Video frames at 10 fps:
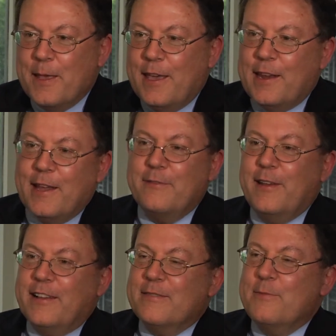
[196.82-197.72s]
And I
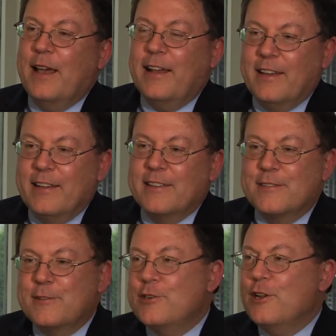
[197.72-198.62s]
faxed back,
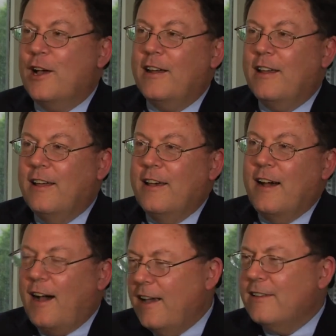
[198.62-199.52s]
Sir John,
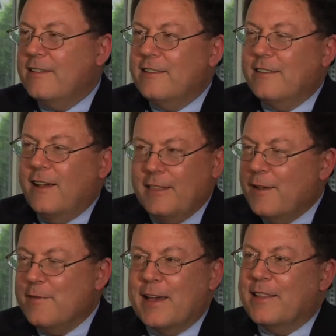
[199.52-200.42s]
I, I
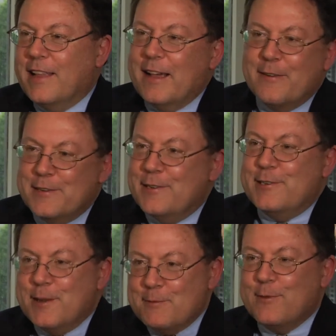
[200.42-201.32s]
love that language. It
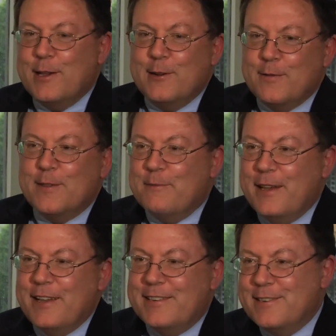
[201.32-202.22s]
jumps right off the
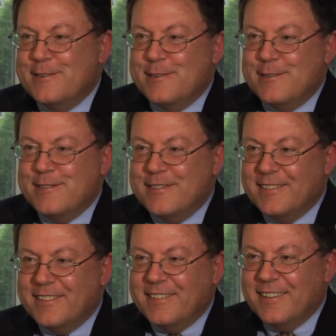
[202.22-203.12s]
page.
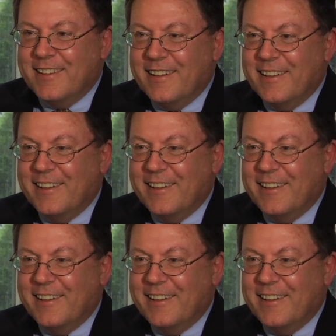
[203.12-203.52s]
It's great.